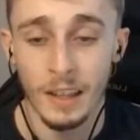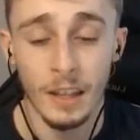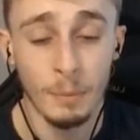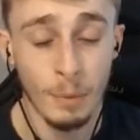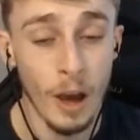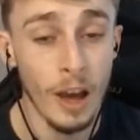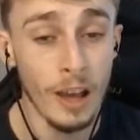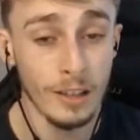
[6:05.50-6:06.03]
The
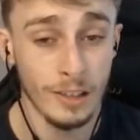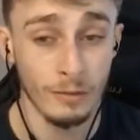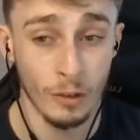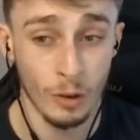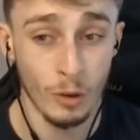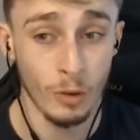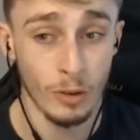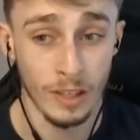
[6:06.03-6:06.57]
person
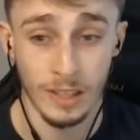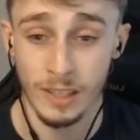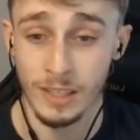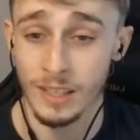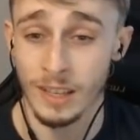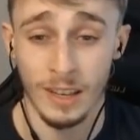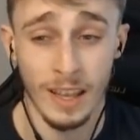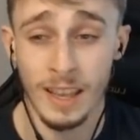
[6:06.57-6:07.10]
recording this is
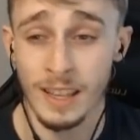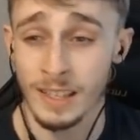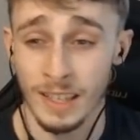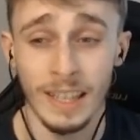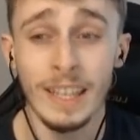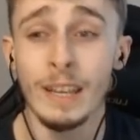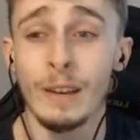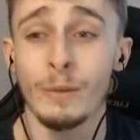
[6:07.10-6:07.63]
an
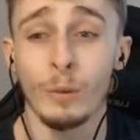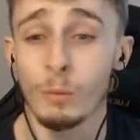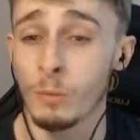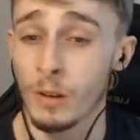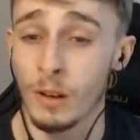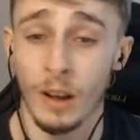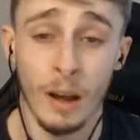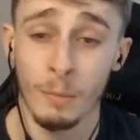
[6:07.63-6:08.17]

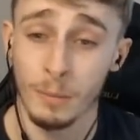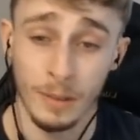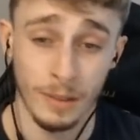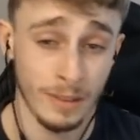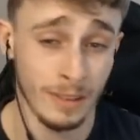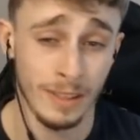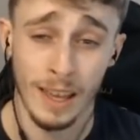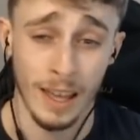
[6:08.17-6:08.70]

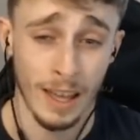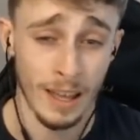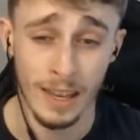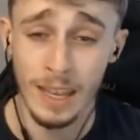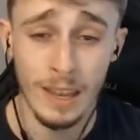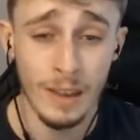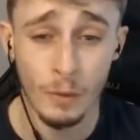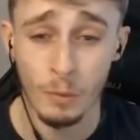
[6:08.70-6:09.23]

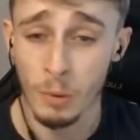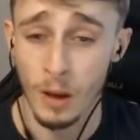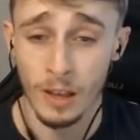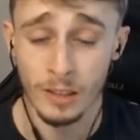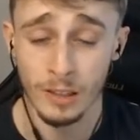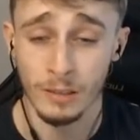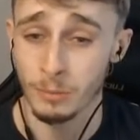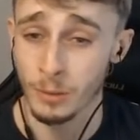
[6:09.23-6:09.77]
evil
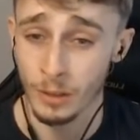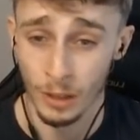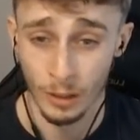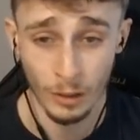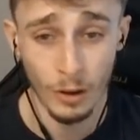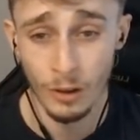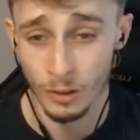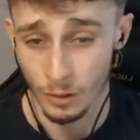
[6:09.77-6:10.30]
person, but the
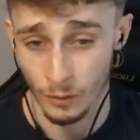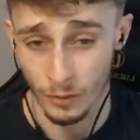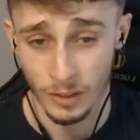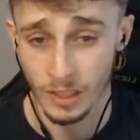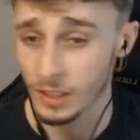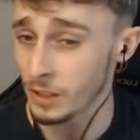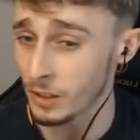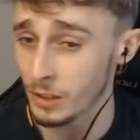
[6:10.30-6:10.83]
dog's
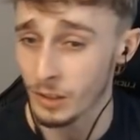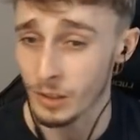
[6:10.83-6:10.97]
obviously good.